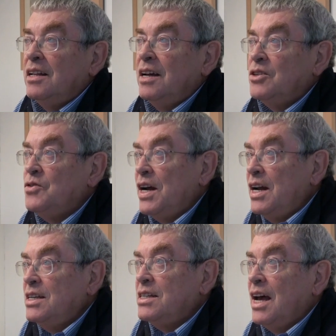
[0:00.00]

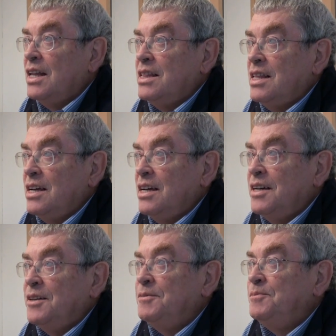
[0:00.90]
Israelis get,
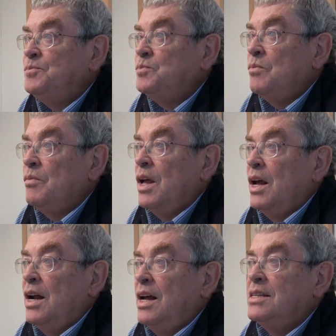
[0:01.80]

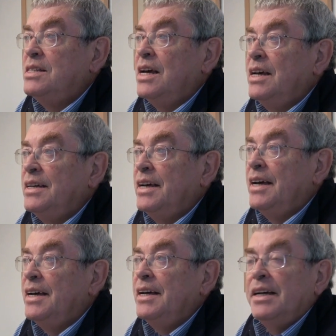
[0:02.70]
let's
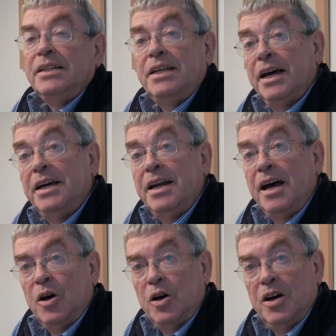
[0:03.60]
say,
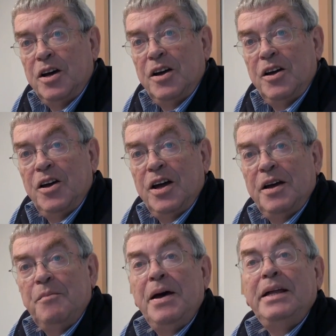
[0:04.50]
tahina
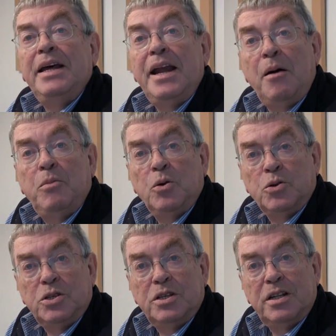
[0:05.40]
made in
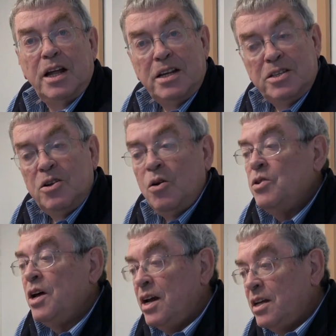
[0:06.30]
Nablus. That is
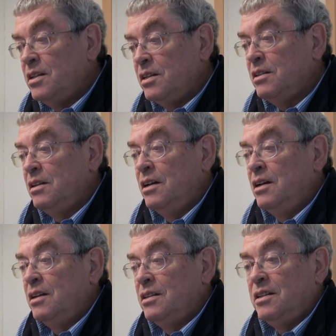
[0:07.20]
known that
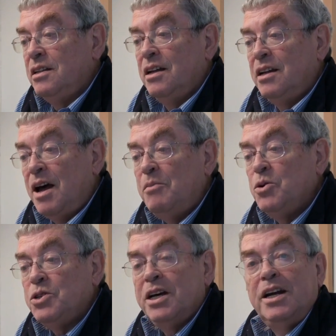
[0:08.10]

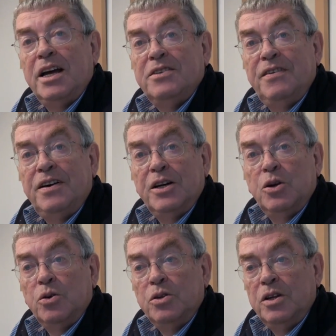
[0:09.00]
Nablus tahina is very
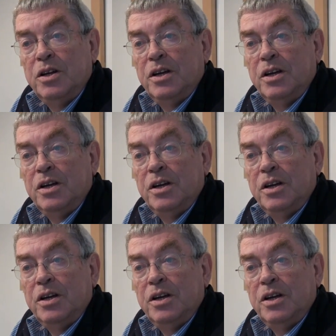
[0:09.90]
good.